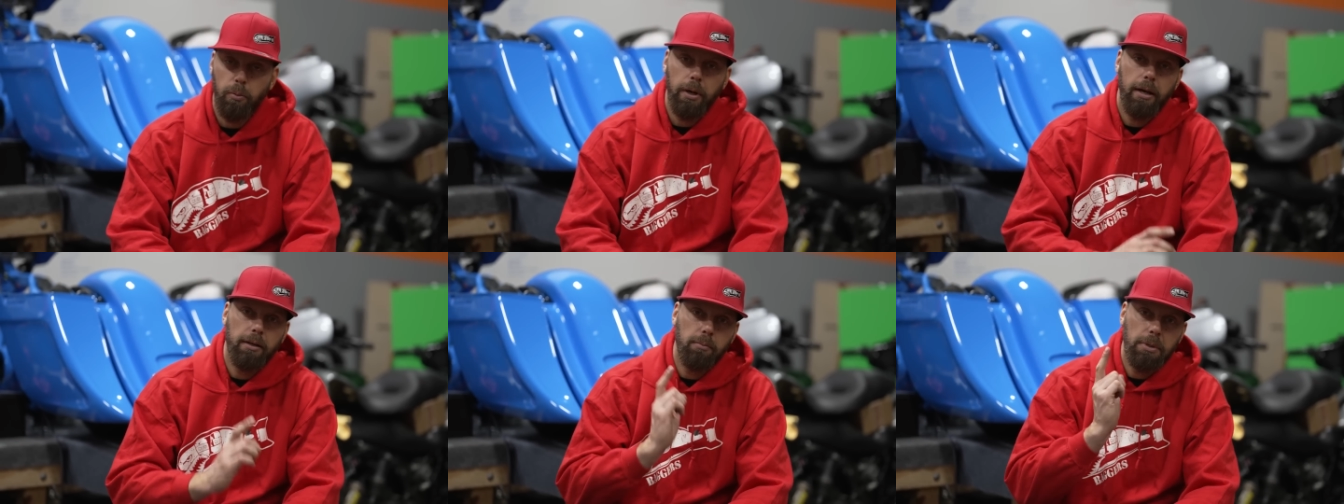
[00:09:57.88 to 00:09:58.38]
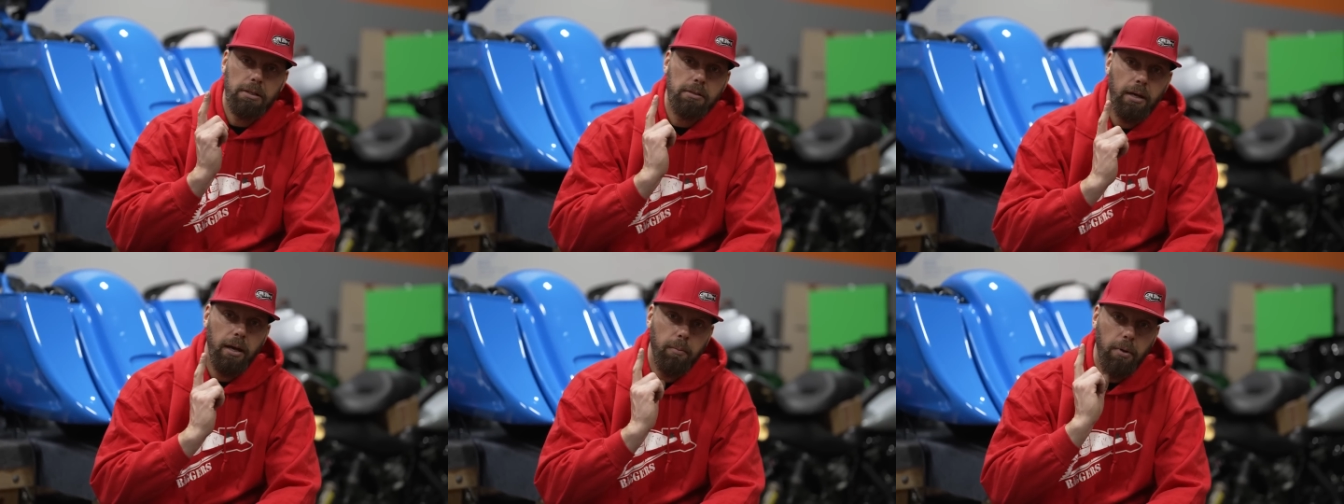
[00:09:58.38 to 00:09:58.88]
way, in the
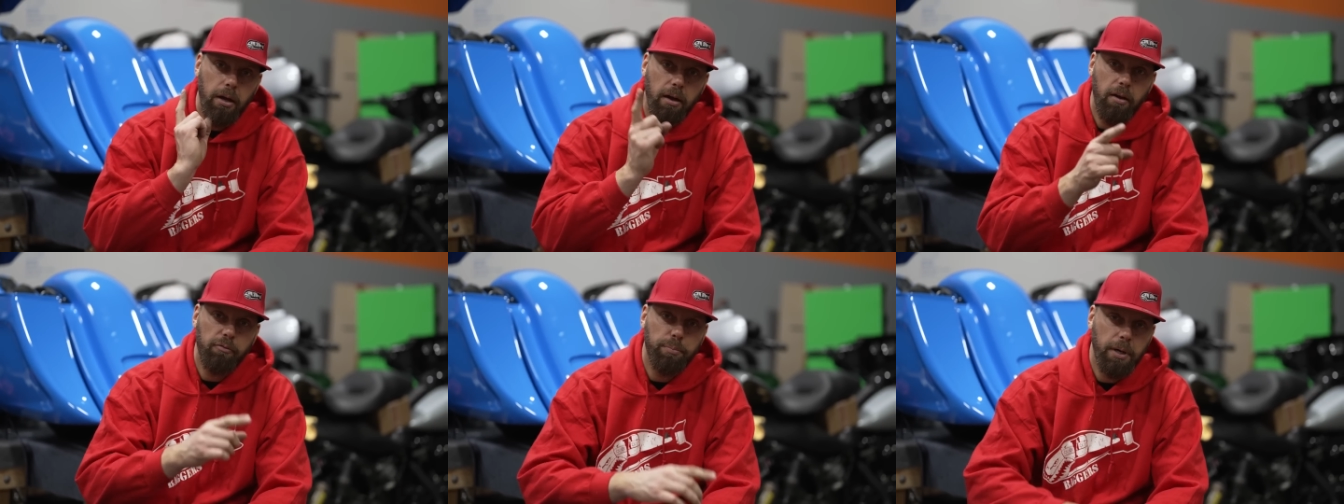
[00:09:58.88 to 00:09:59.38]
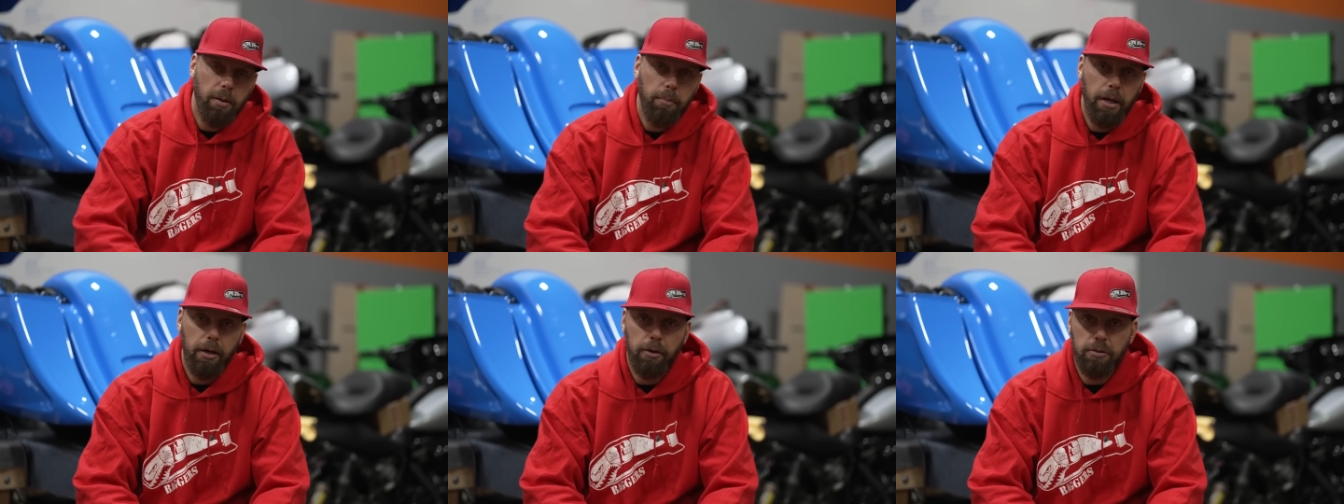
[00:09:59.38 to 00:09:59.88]
meantime,
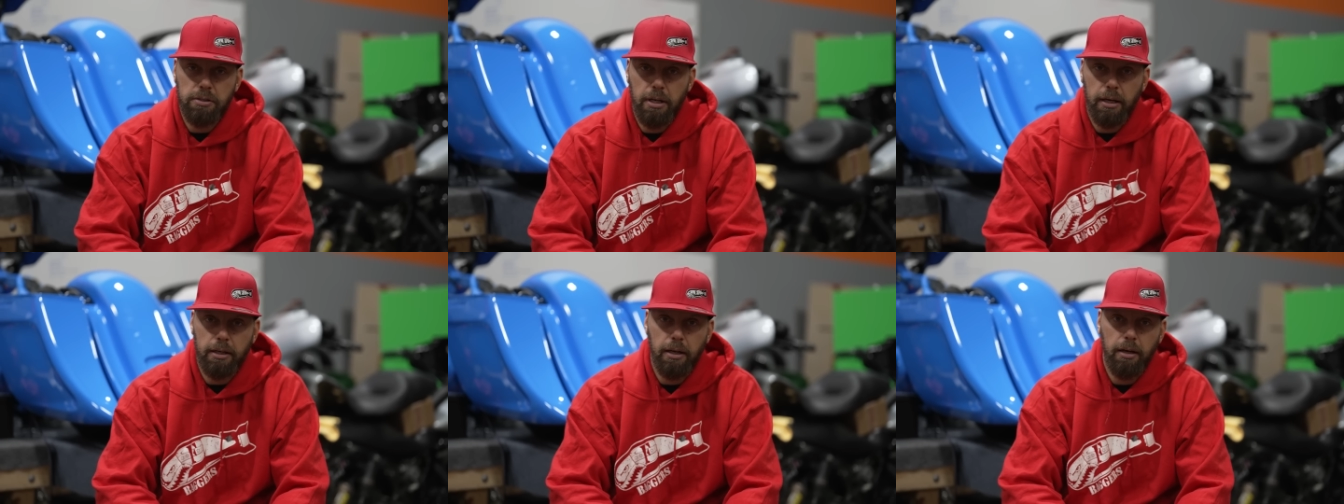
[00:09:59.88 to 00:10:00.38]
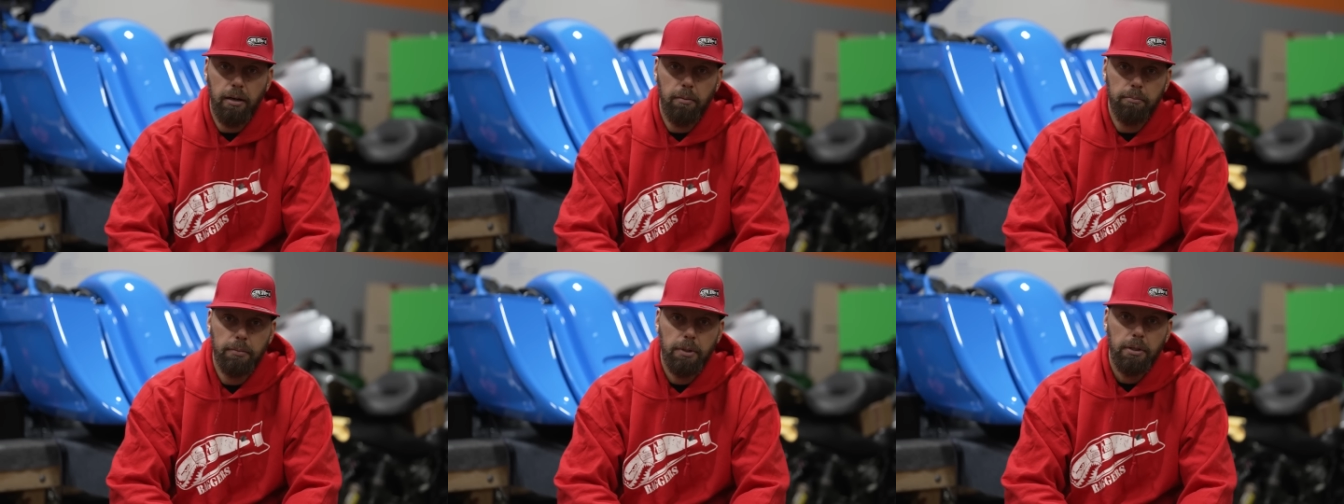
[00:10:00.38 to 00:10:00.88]
fbombbaggers.com.